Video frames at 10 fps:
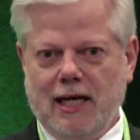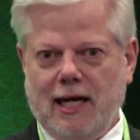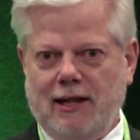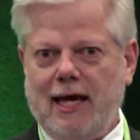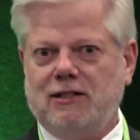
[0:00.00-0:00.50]

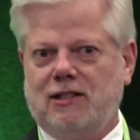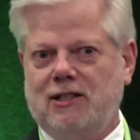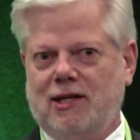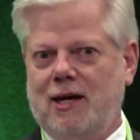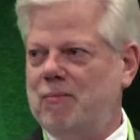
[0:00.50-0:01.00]
And that's
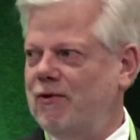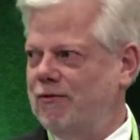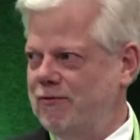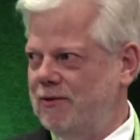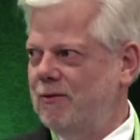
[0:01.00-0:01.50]
the type
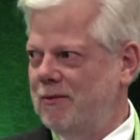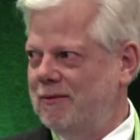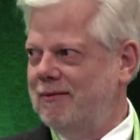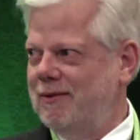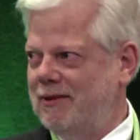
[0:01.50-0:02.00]
of
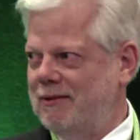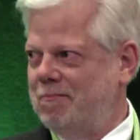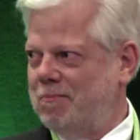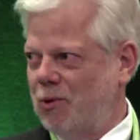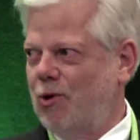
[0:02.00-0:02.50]

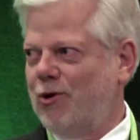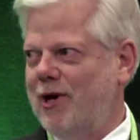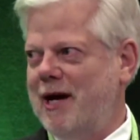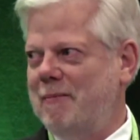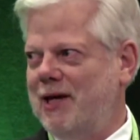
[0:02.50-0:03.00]

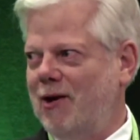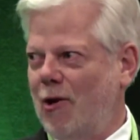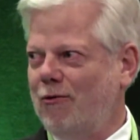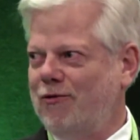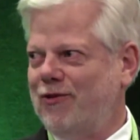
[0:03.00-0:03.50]
program that
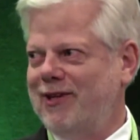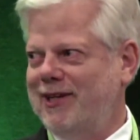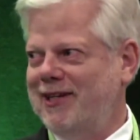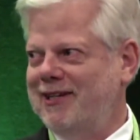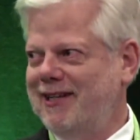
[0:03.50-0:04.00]

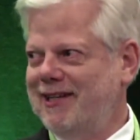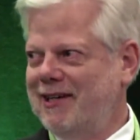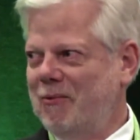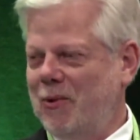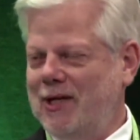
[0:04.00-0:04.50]
hopefully
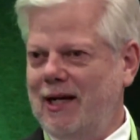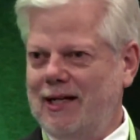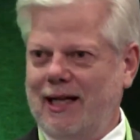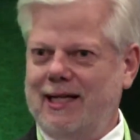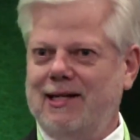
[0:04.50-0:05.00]
would
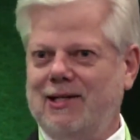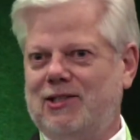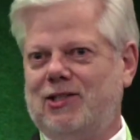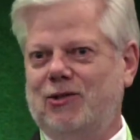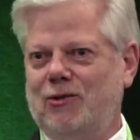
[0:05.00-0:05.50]
lead
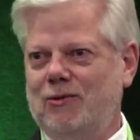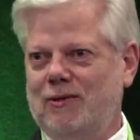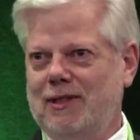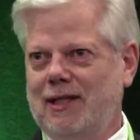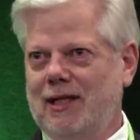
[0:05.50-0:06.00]
us to
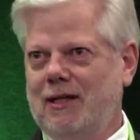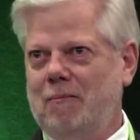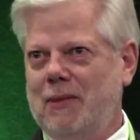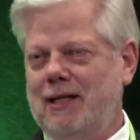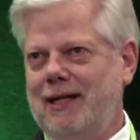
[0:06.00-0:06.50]

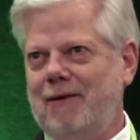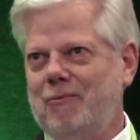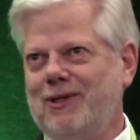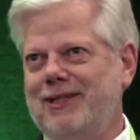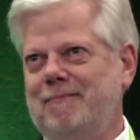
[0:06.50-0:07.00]

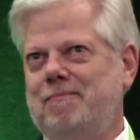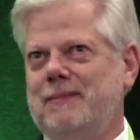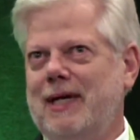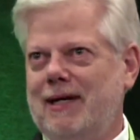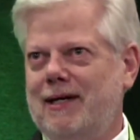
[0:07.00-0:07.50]
not really,
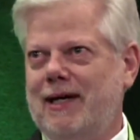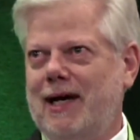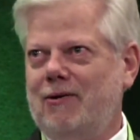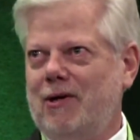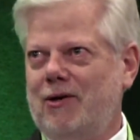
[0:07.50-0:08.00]

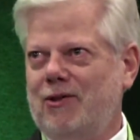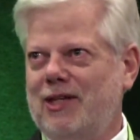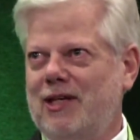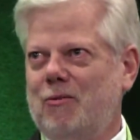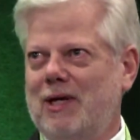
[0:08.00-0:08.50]
I don't
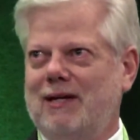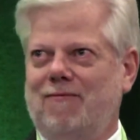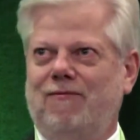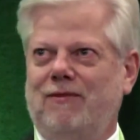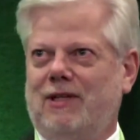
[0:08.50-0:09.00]
think we
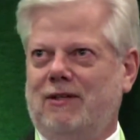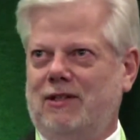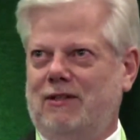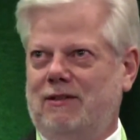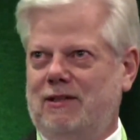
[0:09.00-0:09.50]
can
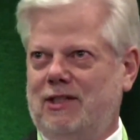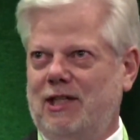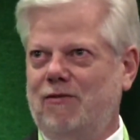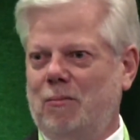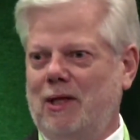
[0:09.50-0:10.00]

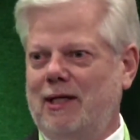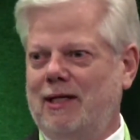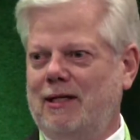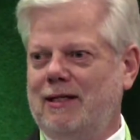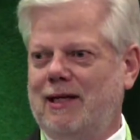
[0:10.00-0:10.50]

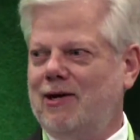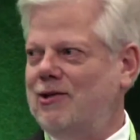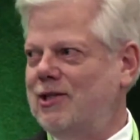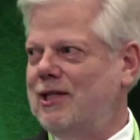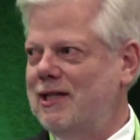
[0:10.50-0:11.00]
conceivably
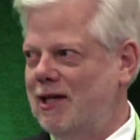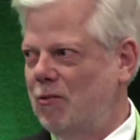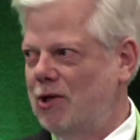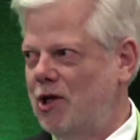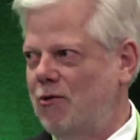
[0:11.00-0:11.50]
guarantee that
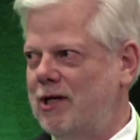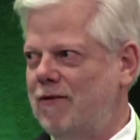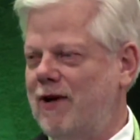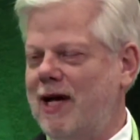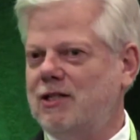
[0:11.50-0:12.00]
we'll know in
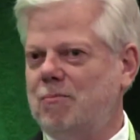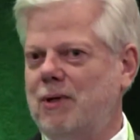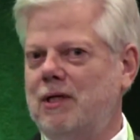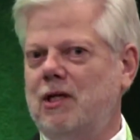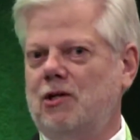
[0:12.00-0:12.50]
advance,
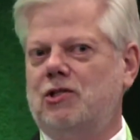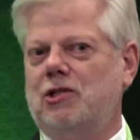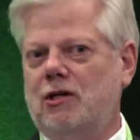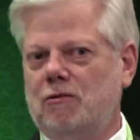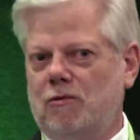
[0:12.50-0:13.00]
but it'll
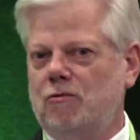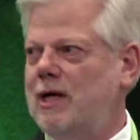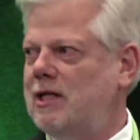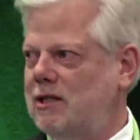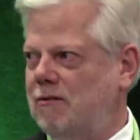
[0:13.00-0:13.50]
start
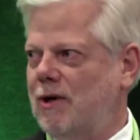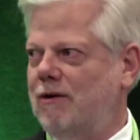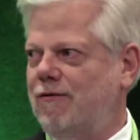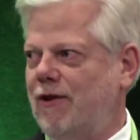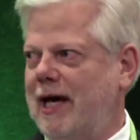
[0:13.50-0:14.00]
raising
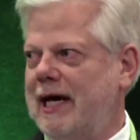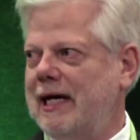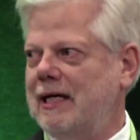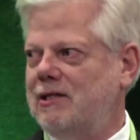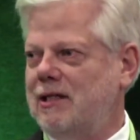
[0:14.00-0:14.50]
red
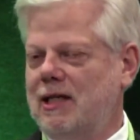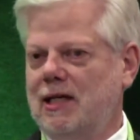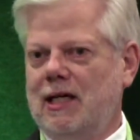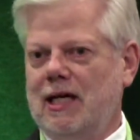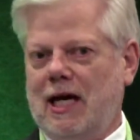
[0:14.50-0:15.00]
flags
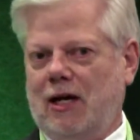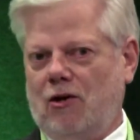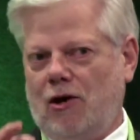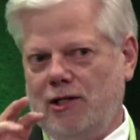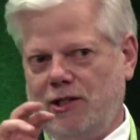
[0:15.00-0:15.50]
and
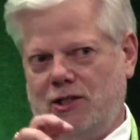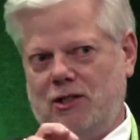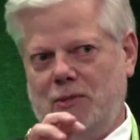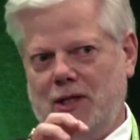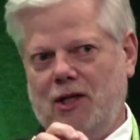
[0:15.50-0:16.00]
cause us
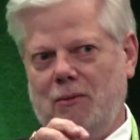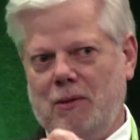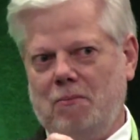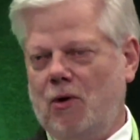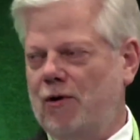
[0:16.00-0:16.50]
to be a little
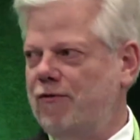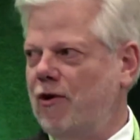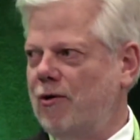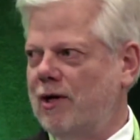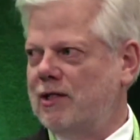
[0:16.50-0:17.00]
bit more
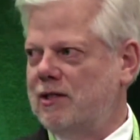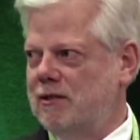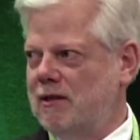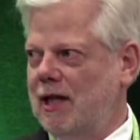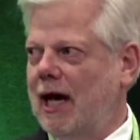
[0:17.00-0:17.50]
focused
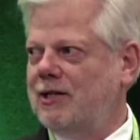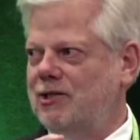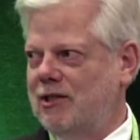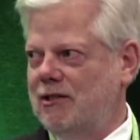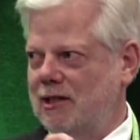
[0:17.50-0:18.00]

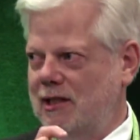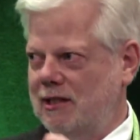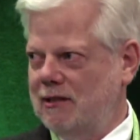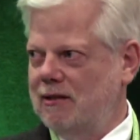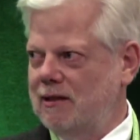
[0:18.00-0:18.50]
logically
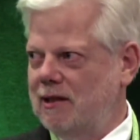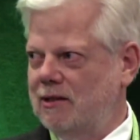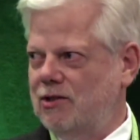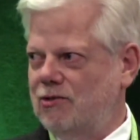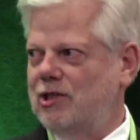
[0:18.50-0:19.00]
and
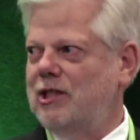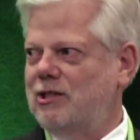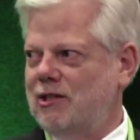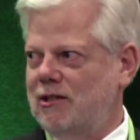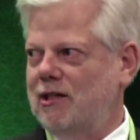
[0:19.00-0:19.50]

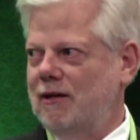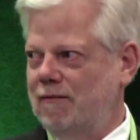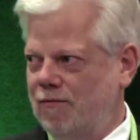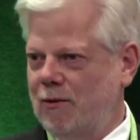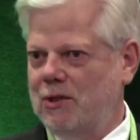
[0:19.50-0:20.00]
strategically
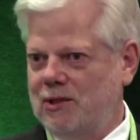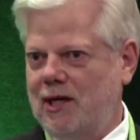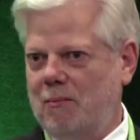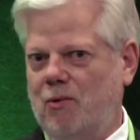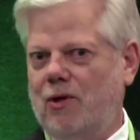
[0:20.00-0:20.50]
from the
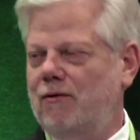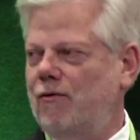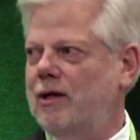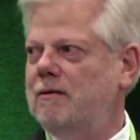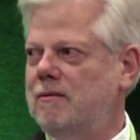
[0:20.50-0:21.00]
standpoint
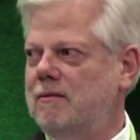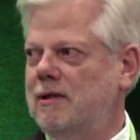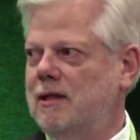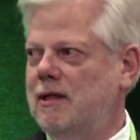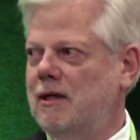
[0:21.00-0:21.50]
of what
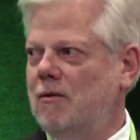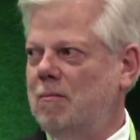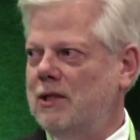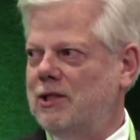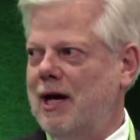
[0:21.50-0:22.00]

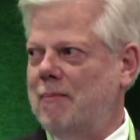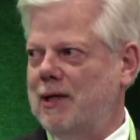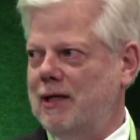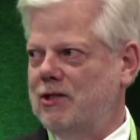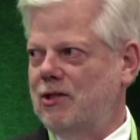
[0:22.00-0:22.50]
is
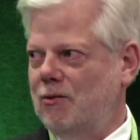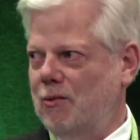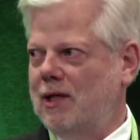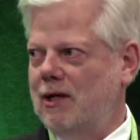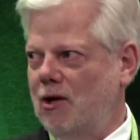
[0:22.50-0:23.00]
happening, so that
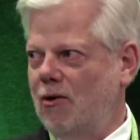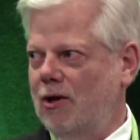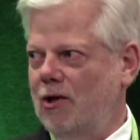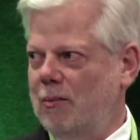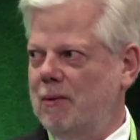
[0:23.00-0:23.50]
we can know a
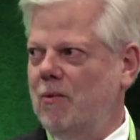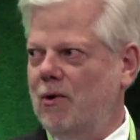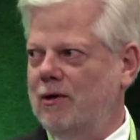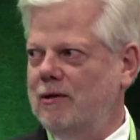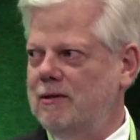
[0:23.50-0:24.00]
little bit
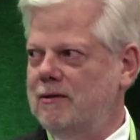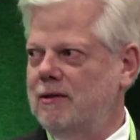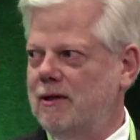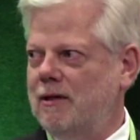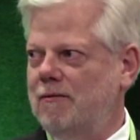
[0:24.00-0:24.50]
more
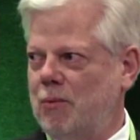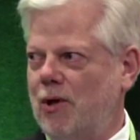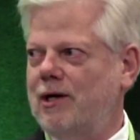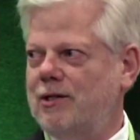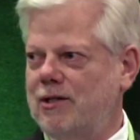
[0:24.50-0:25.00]

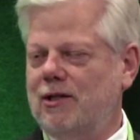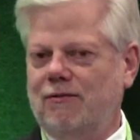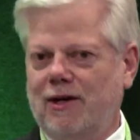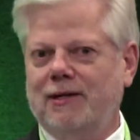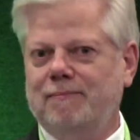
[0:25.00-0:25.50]
prior to the
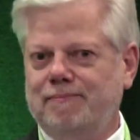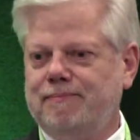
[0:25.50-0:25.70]
event.